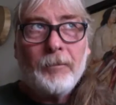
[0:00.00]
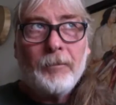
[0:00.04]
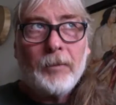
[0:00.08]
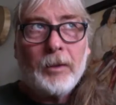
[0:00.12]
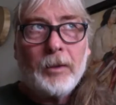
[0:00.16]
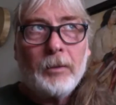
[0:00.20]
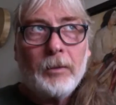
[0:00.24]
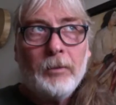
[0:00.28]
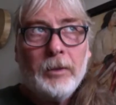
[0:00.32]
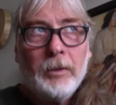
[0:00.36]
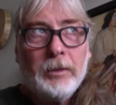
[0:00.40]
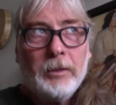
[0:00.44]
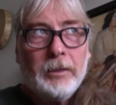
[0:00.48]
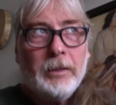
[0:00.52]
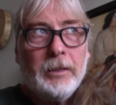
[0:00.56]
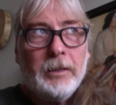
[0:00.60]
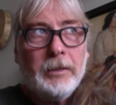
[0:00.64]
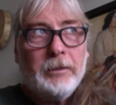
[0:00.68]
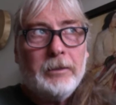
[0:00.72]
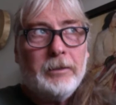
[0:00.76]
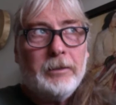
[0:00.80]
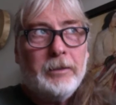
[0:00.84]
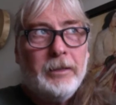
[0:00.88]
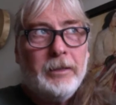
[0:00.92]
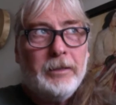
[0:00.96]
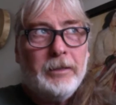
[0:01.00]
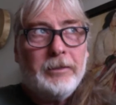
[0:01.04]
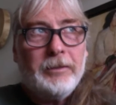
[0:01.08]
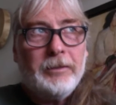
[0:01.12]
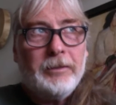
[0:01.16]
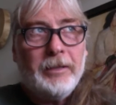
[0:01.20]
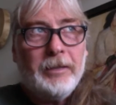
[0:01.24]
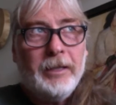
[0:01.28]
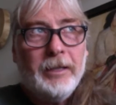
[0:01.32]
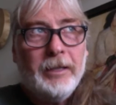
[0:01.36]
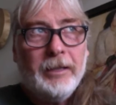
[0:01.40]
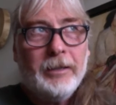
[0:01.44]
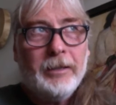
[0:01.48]
or it, it
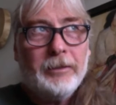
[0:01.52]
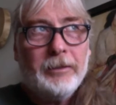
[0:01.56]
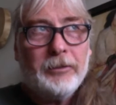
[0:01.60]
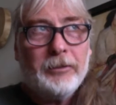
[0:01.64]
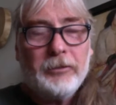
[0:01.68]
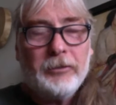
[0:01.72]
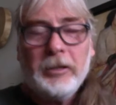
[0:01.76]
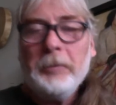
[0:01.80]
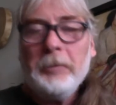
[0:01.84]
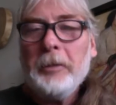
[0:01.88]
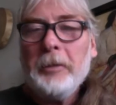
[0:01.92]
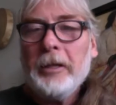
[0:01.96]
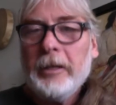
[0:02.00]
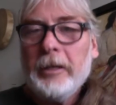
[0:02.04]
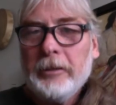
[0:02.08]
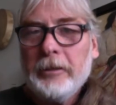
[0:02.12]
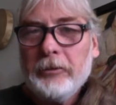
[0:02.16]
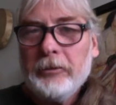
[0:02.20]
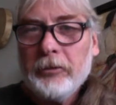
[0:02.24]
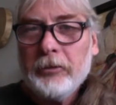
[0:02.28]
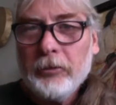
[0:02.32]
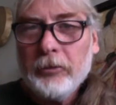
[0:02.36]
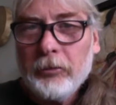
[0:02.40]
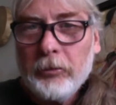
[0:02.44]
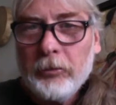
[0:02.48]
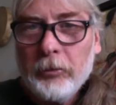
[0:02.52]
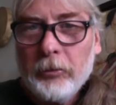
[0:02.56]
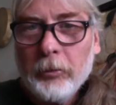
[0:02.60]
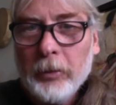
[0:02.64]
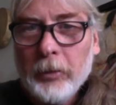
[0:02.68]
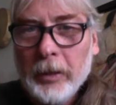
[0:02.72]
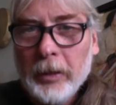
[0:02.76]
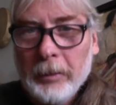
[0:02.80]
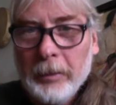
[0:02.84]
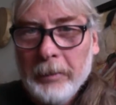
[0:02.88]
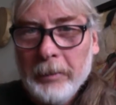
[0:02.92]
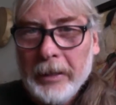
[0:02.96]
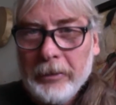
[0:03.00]
uh, stimulates a
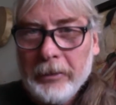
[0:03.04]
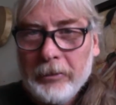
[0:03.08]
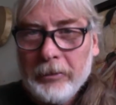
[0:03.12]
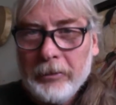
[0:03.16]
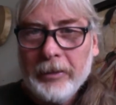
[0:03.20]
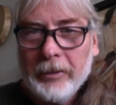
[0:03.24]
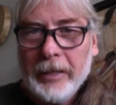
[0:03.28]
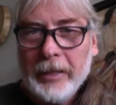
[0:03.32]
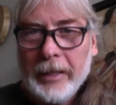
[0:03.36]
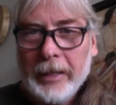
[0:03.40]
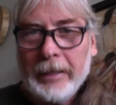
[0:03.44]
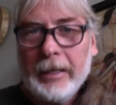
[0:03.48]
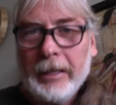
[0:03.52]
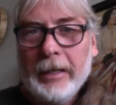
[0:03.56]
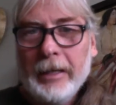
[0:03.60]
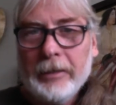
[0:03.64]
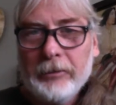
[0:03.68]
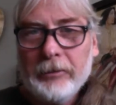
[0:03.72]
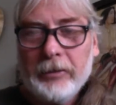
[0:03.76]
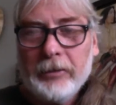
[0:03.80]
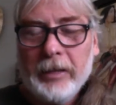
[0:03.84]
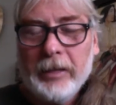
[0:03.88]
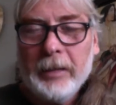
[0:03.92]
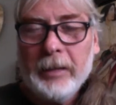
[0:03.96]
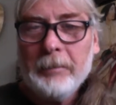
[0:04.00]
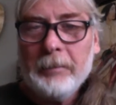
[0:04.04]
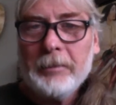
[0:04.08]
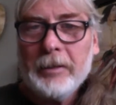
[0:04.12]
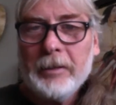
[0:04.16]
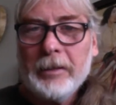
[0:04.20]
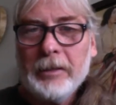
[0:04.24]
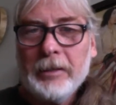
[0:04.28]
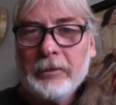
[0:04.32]
story based on that concept.